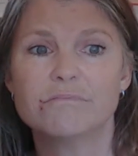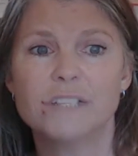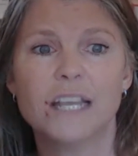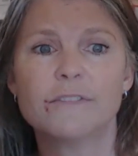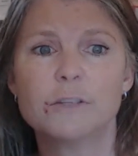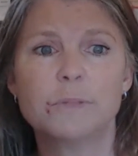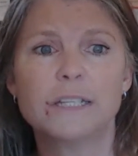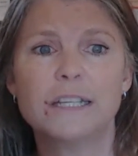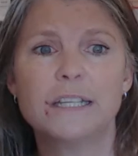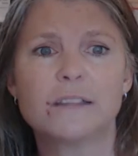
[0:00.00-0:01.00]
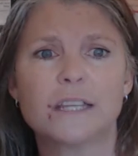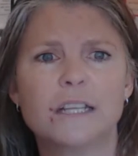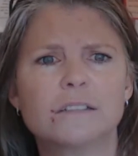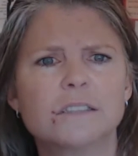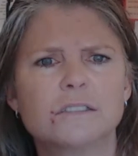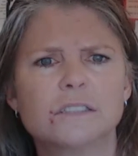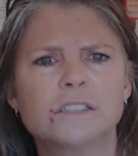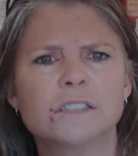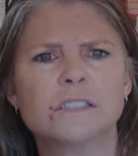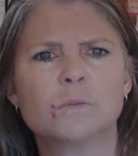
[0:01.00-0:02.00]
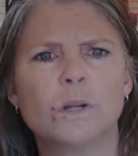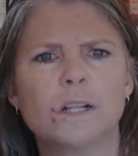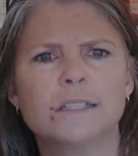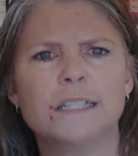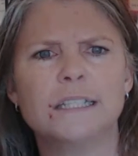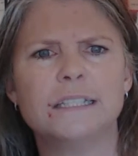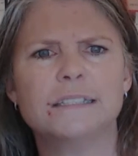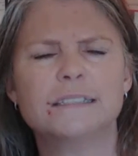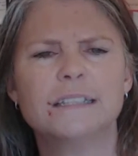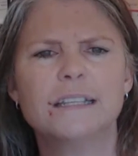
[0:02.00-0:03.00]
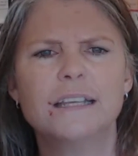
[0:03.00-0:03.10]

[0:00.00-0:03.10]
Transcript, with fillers: You have to believe that the Celtic Christians, Waldenese,